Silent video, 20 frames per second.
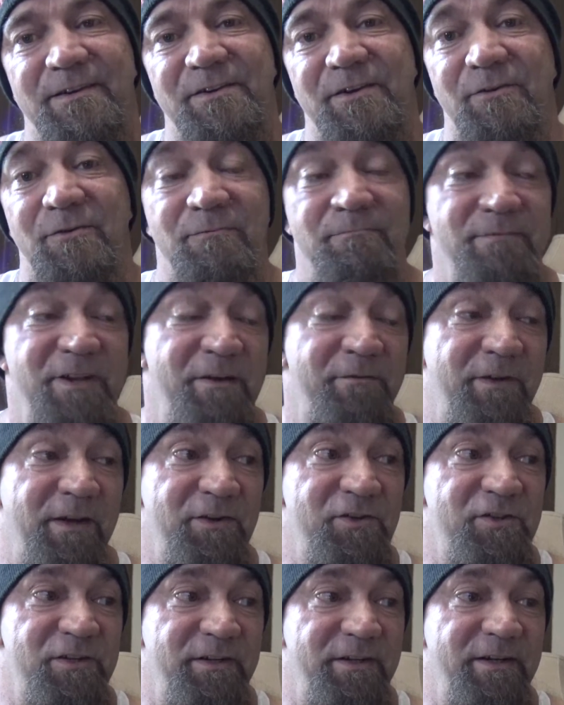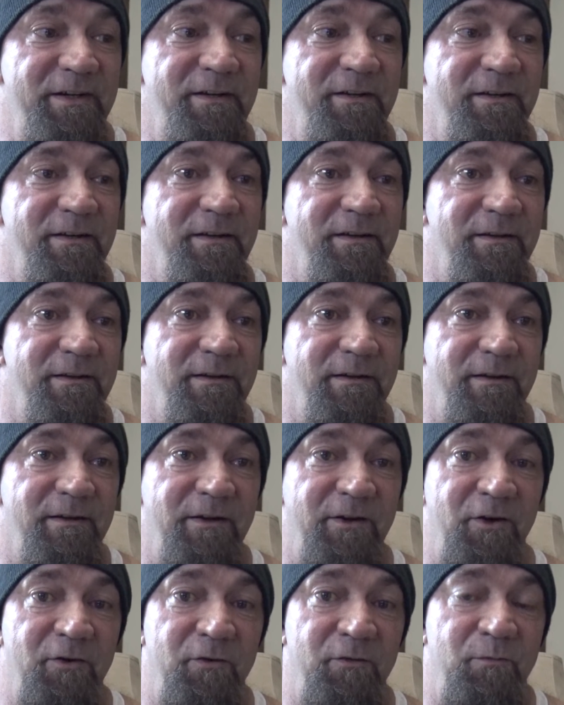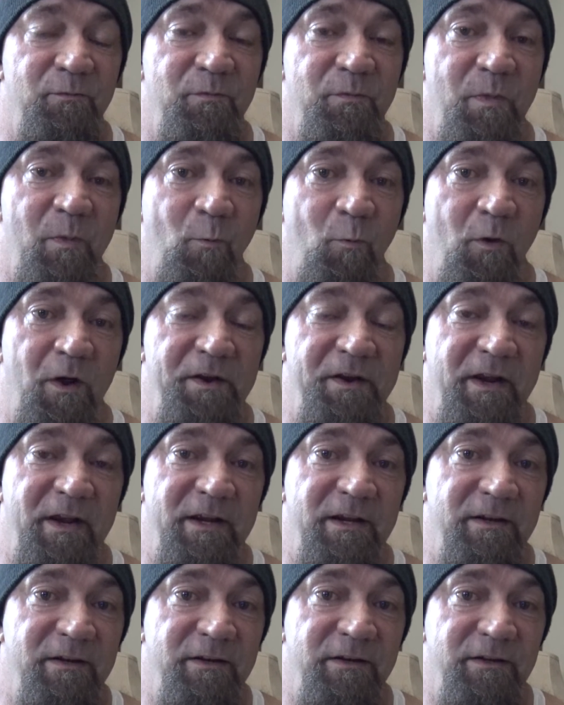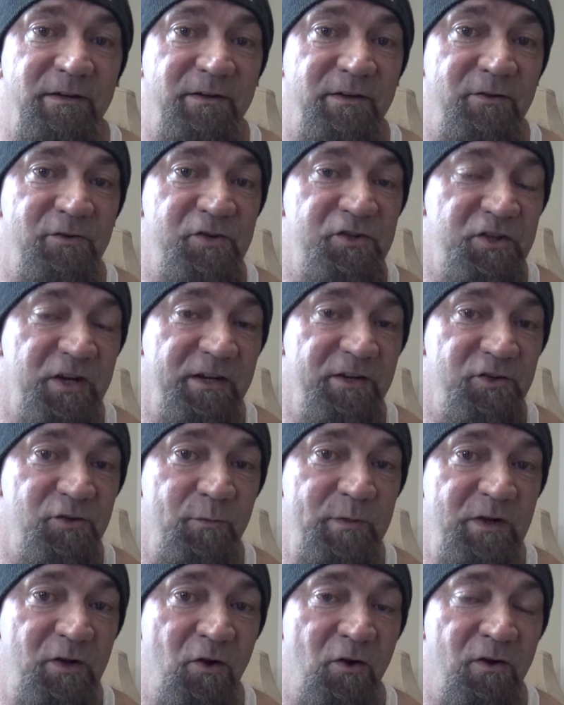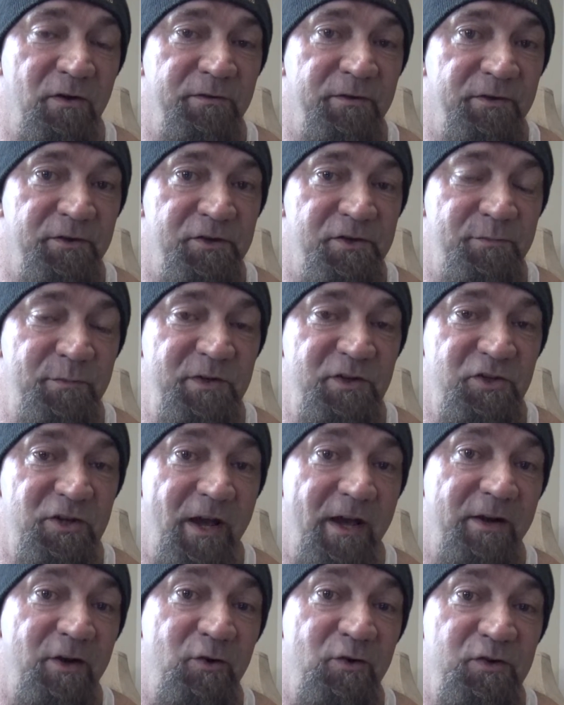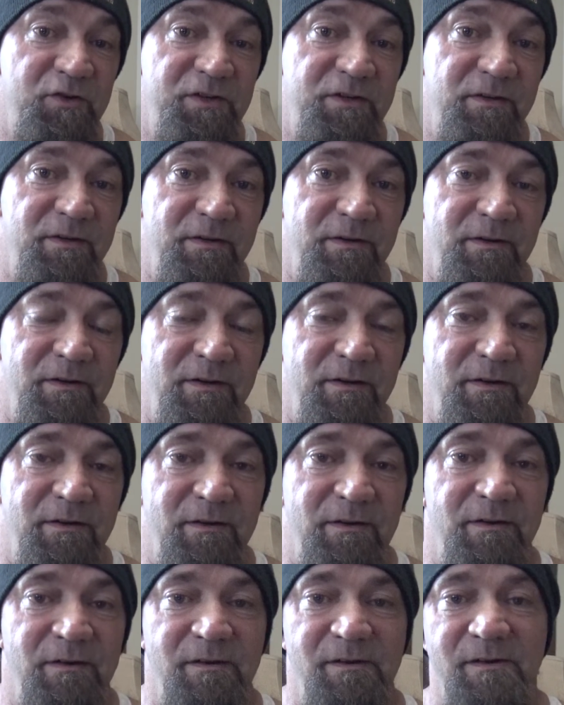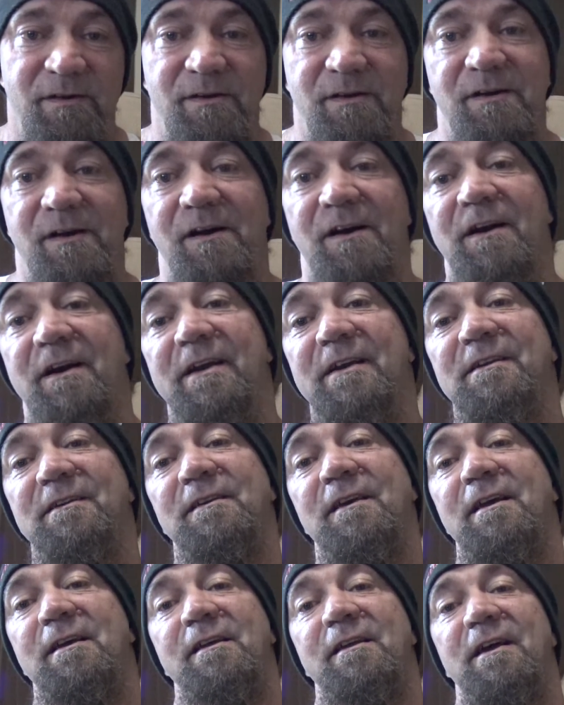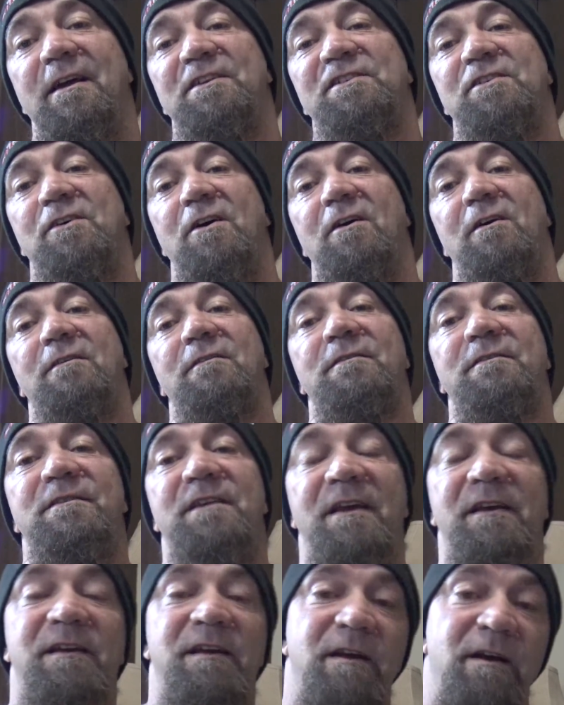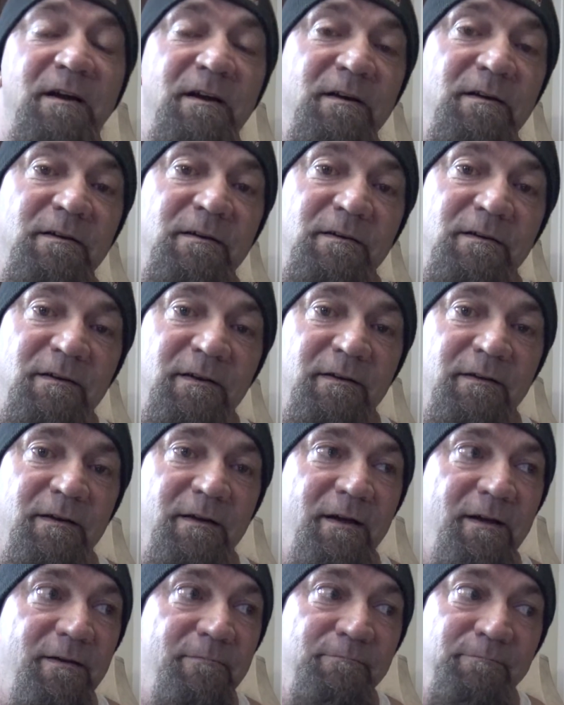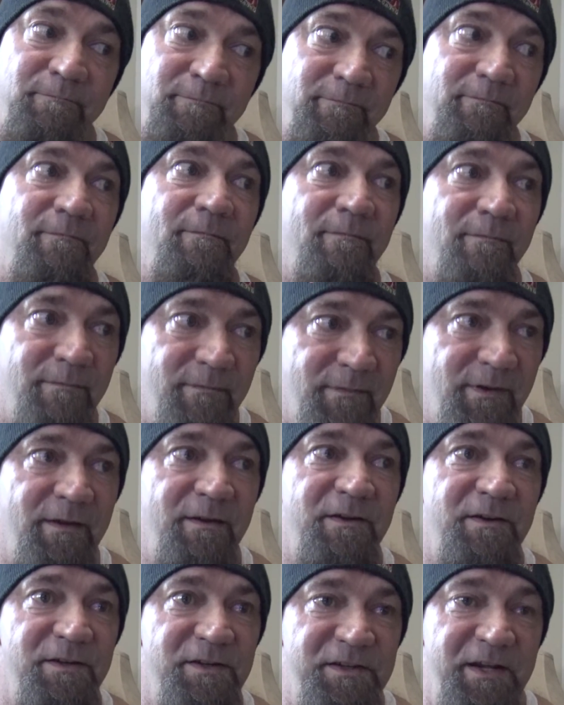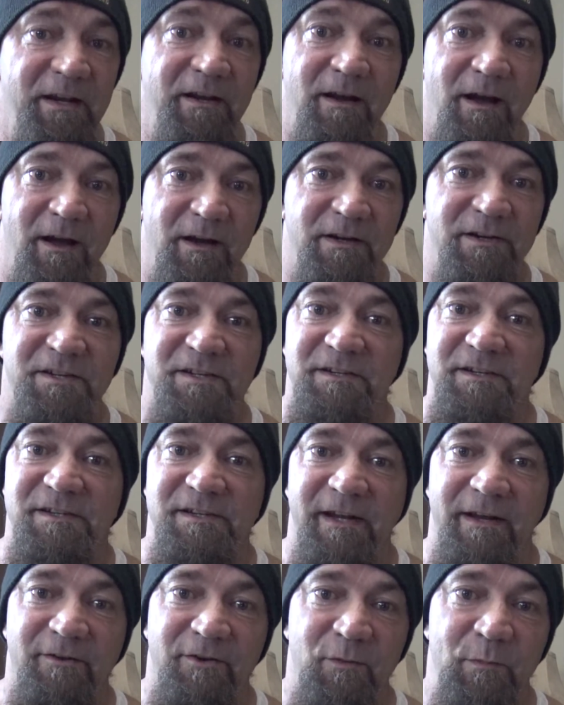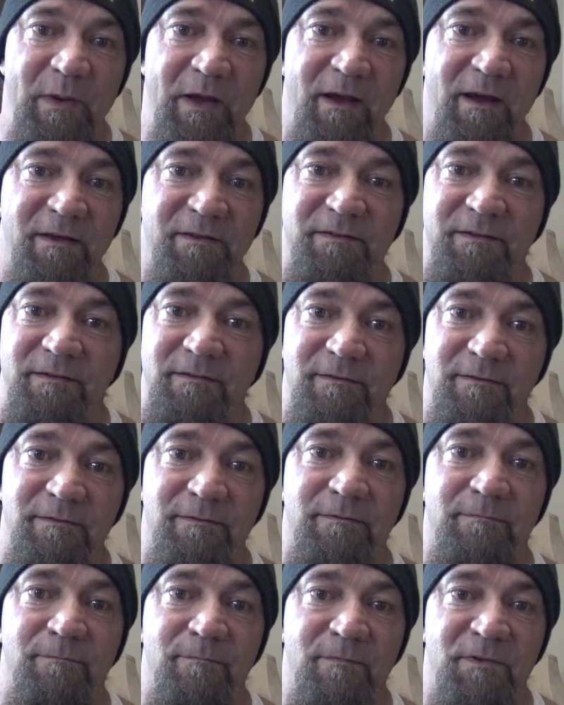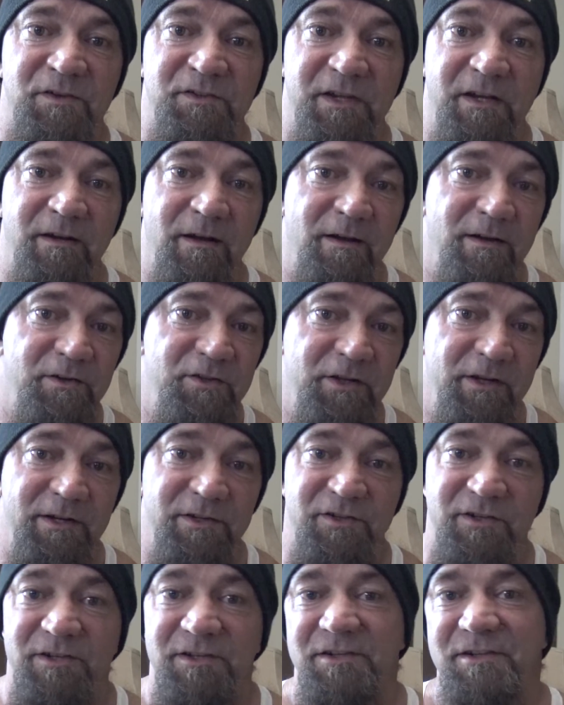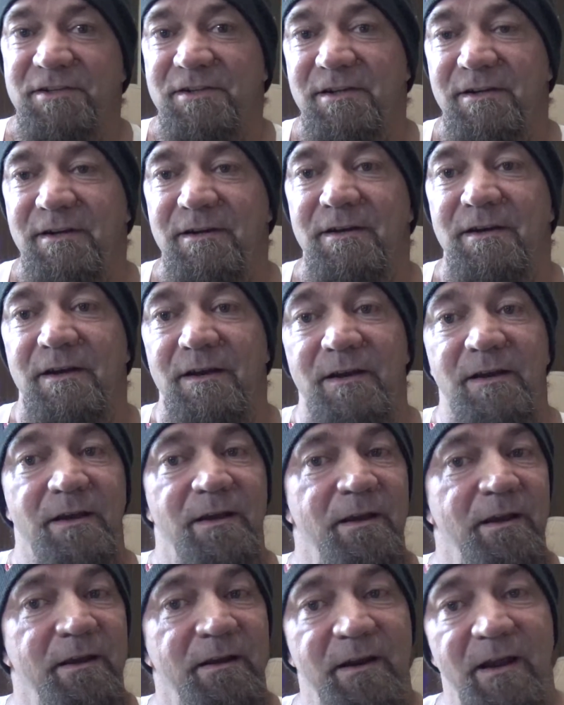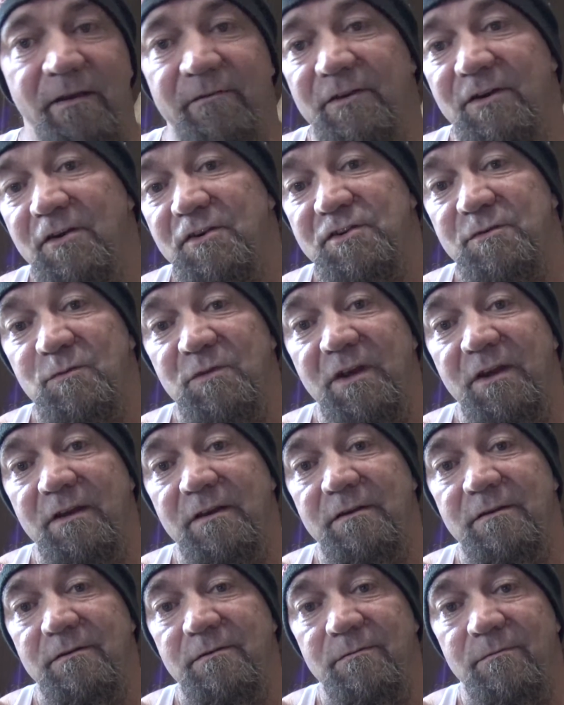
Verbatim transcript: So eventually, you know, one day those chains will be gone. They'll just be shadows. All right, that's all. Take care. Um, stay cognizant. Stay on the path. Stay conscientious. And have an awesome day.